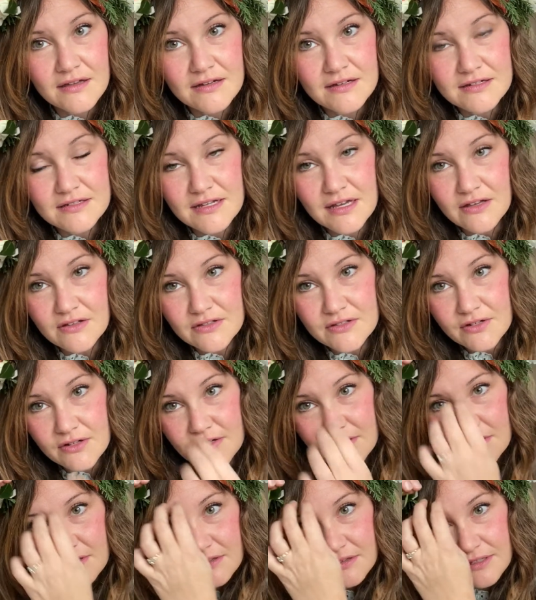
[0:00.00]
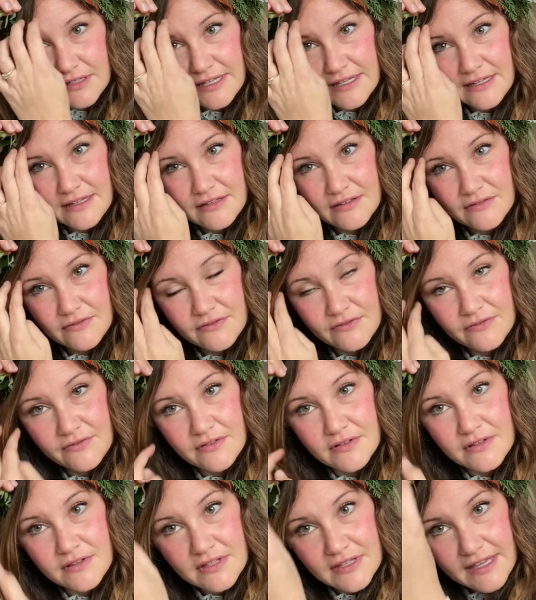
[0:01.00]
tells her to leave
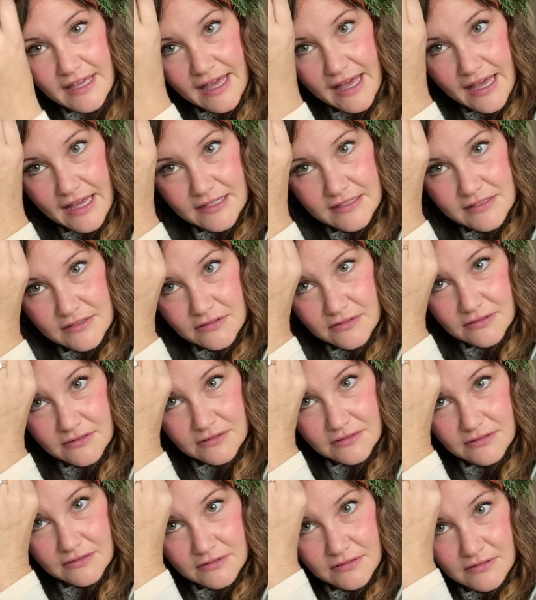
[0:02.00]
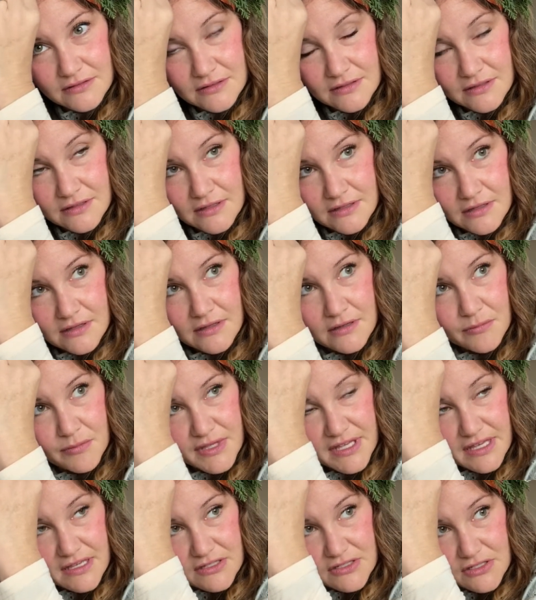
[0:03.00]
the castle
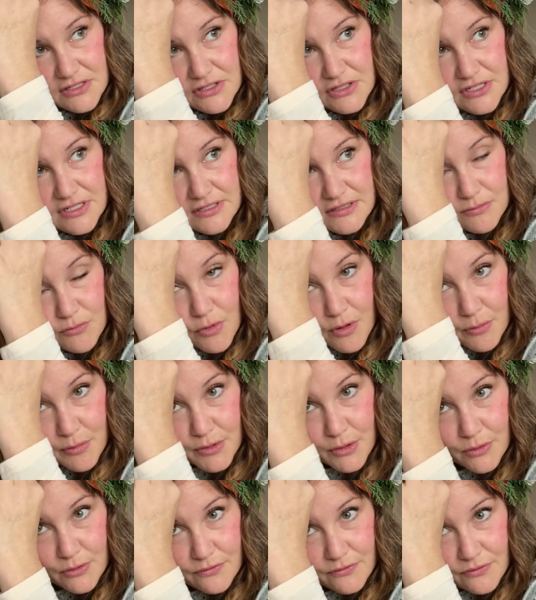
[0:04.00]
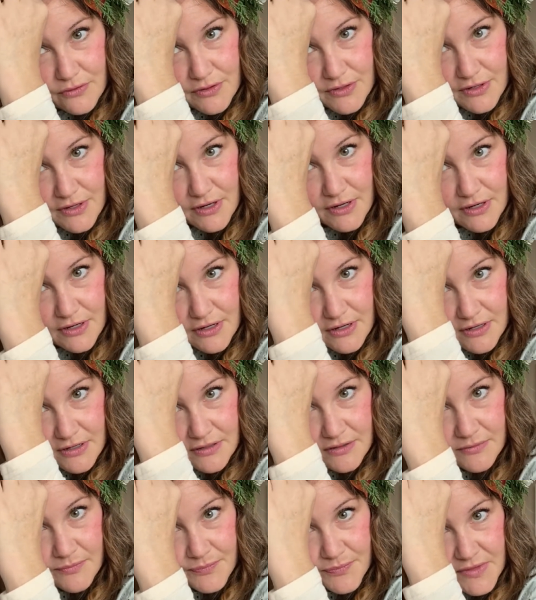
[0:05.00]
because she's more beautiful than her.
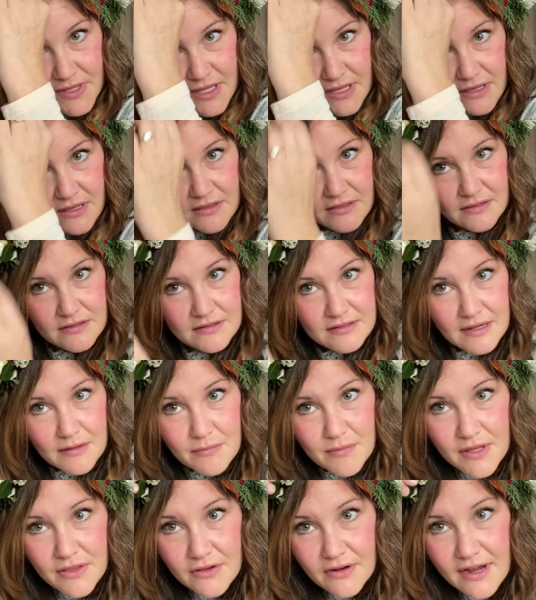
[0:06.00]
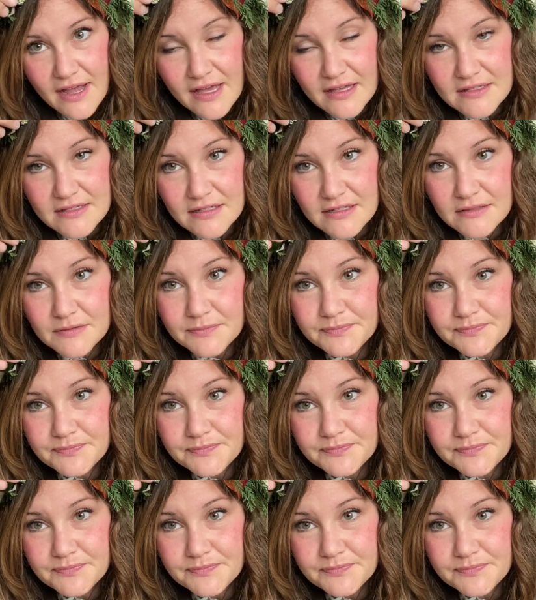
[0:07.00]
And the stepmother has a